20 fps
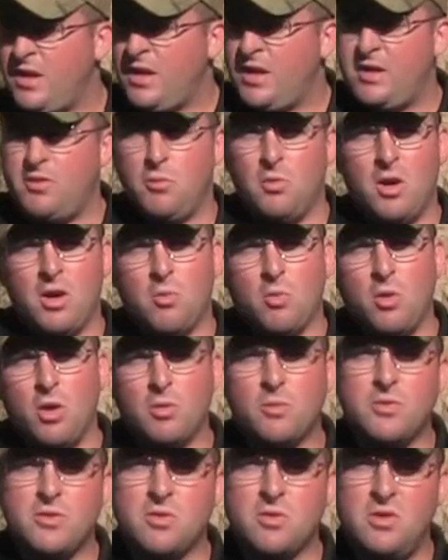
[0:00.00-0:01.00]
and you want to
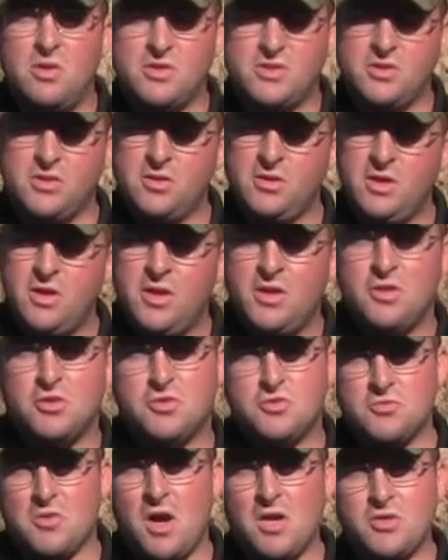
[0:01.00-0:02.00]
work with your holster,
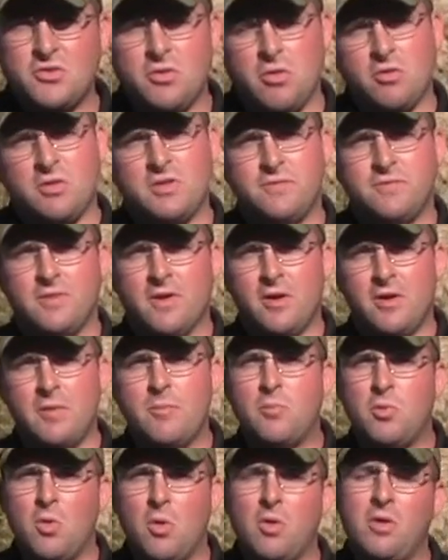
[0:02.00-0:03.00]
your draw stroke is very
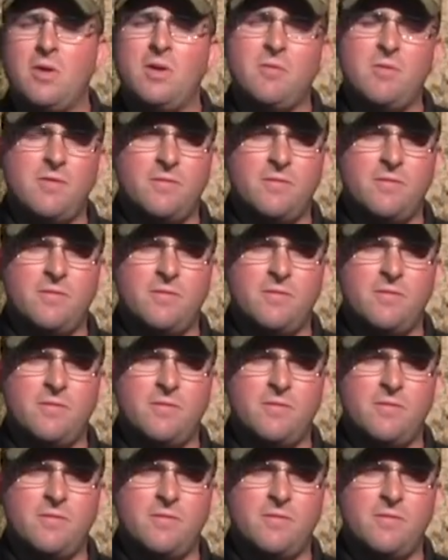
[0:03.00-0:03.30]
important.